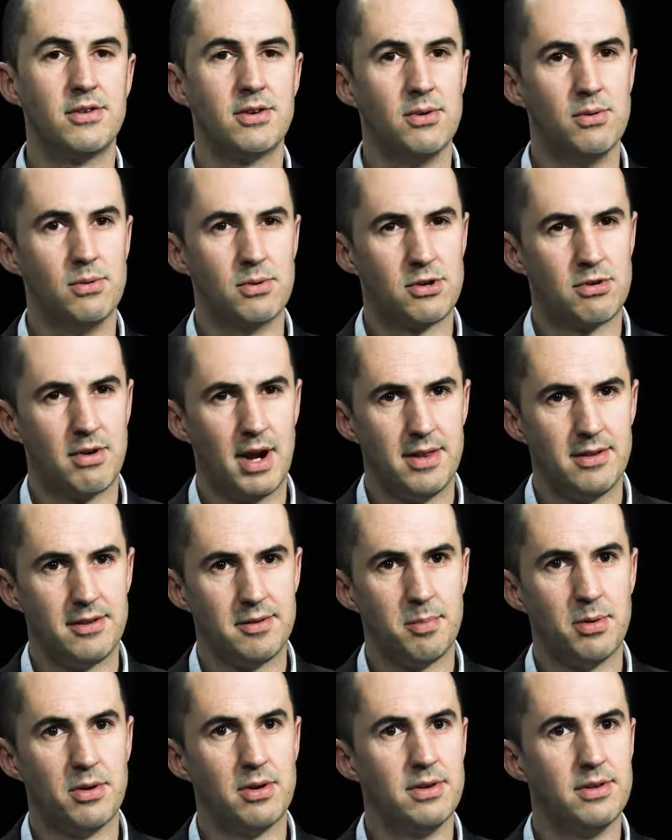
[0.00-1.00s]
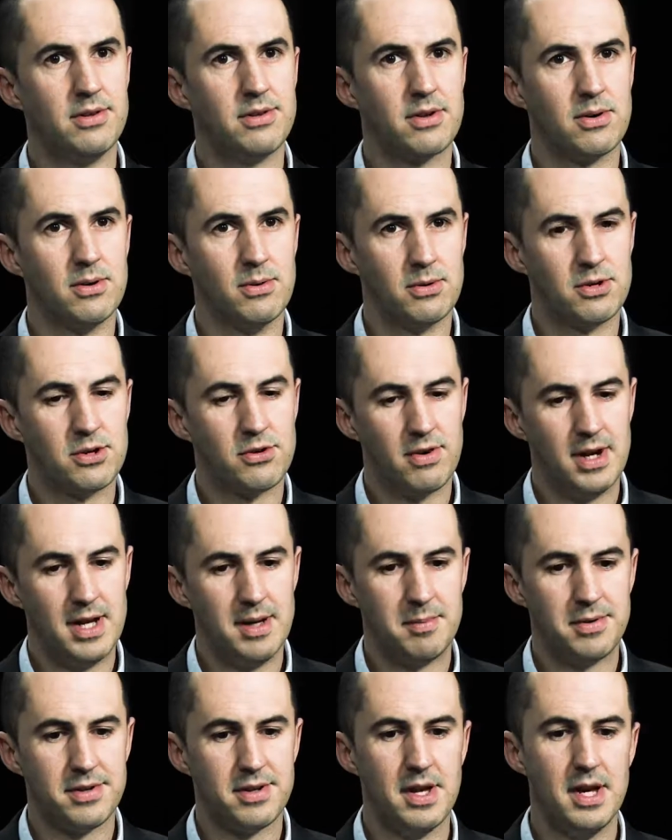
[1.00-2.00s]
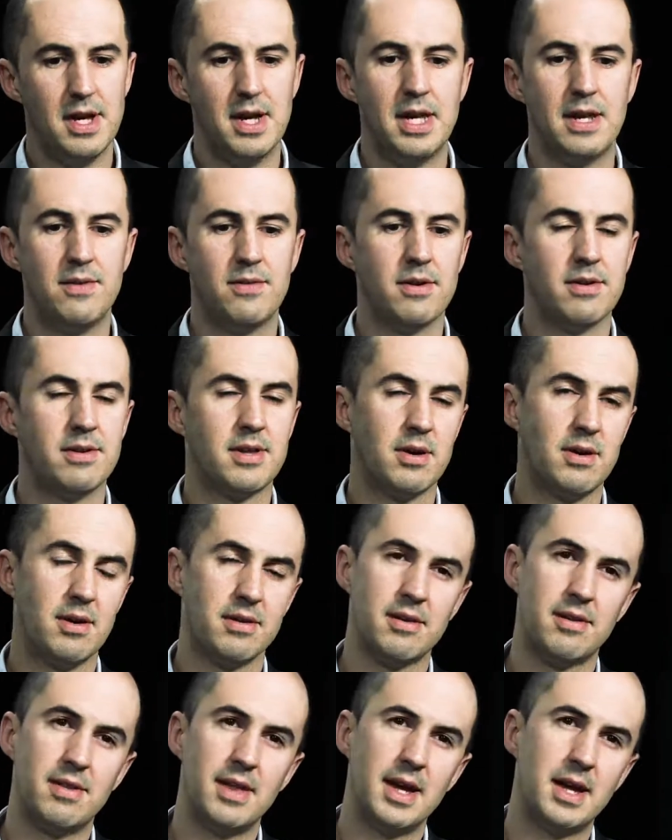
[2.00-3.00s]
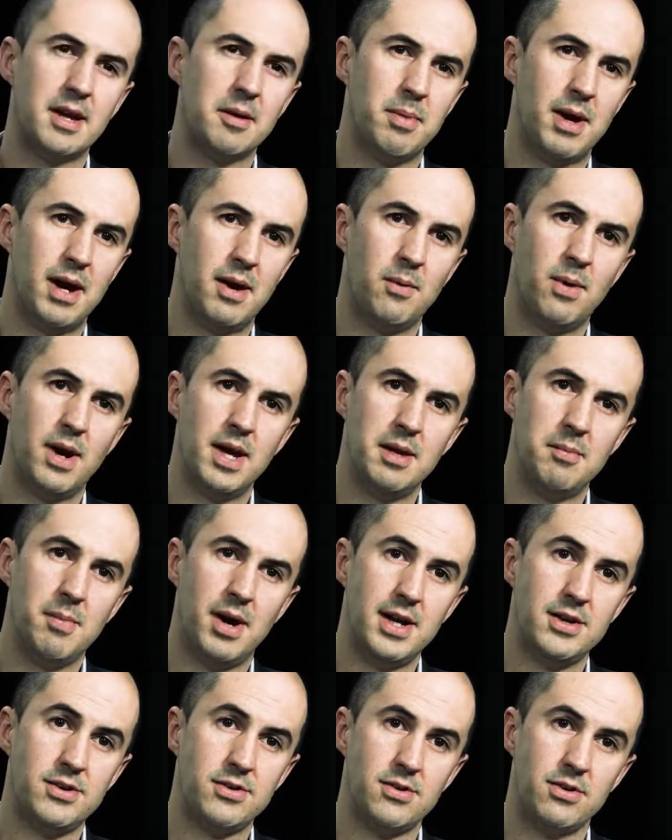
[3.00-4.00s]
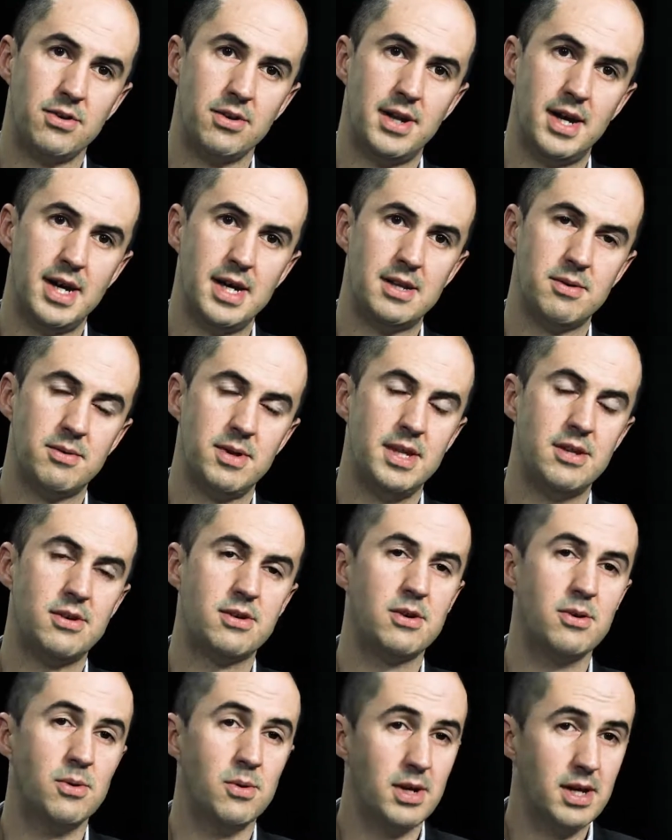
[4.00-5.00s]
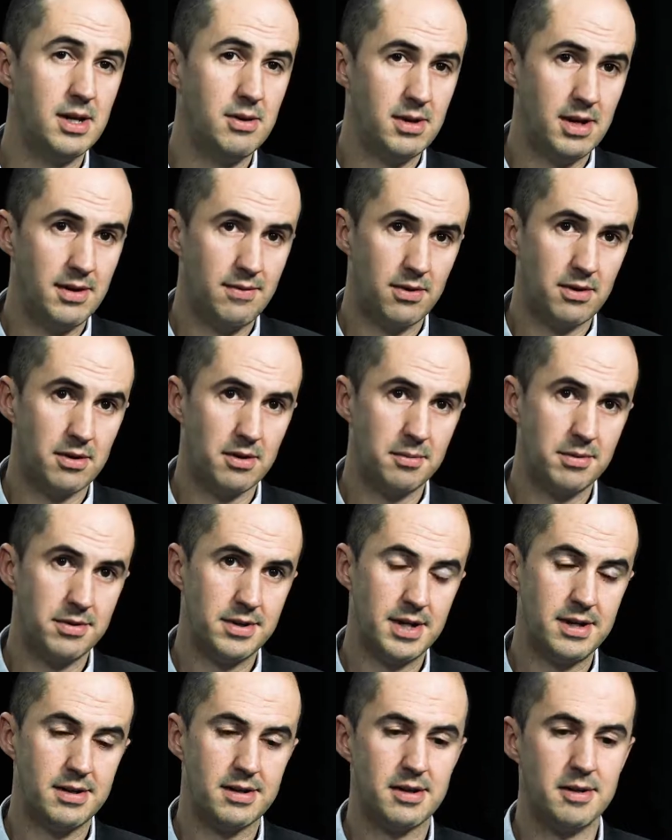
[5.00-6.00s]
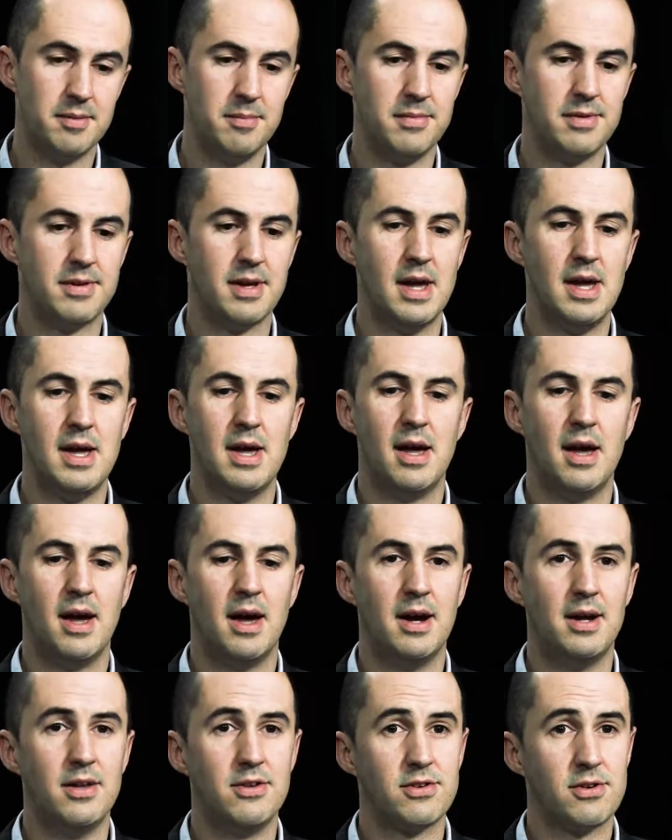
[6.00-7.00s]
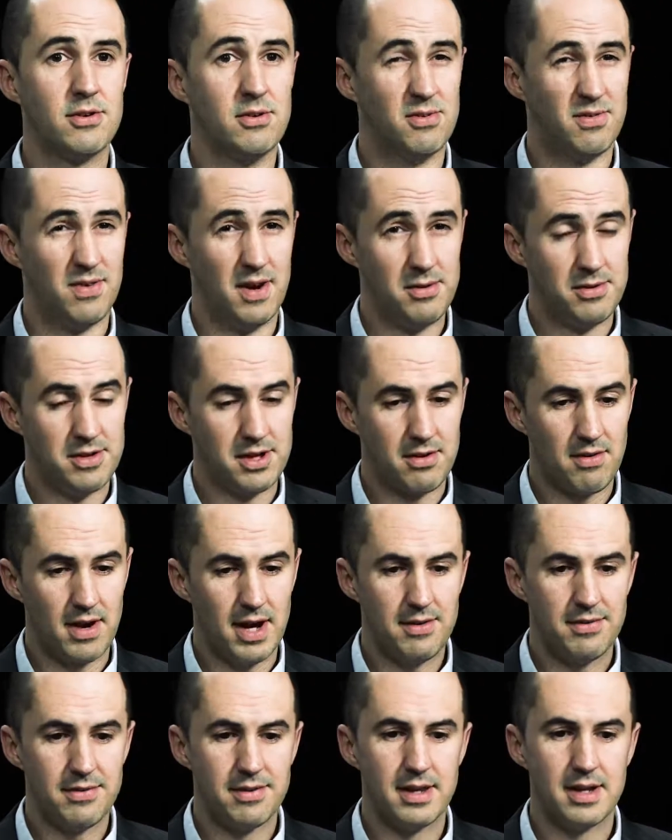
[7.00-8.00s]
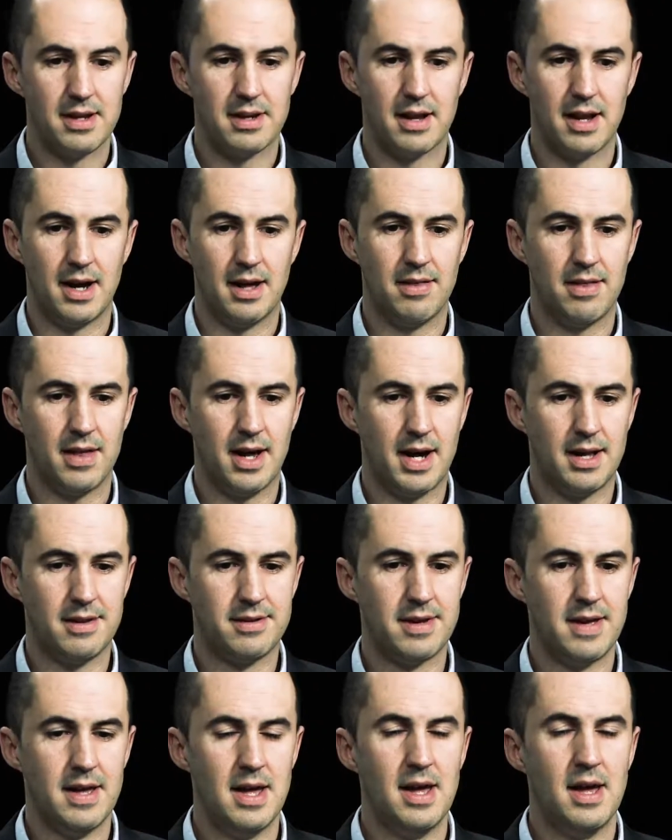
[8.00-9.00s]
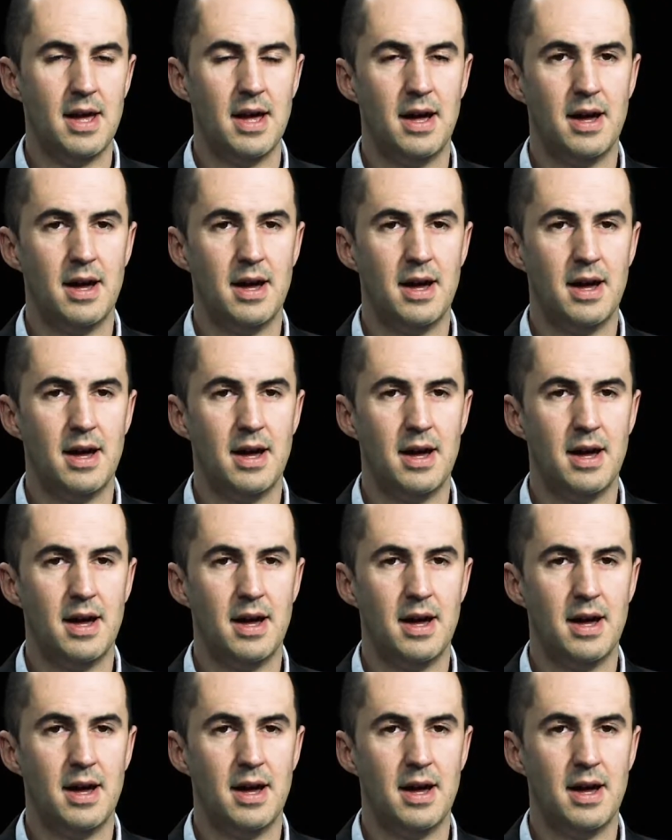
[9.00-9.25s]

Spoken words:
the school transport and school trips. You've also got to think about where you might store data within school uniform systems and school photographs, things like that.